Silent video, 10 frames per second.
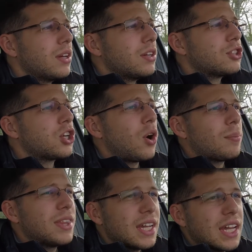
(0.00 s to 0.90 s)
So I'm
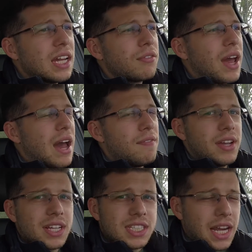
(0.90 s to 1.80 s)
thinking of
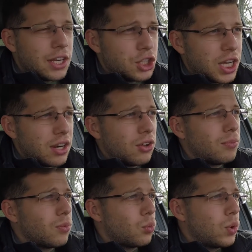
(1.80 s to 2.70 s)
having a second
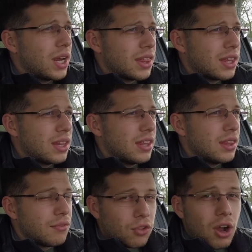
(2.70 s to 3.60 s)
channel with
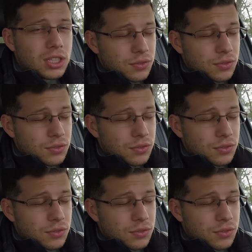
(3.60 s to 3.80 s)
the vlogs,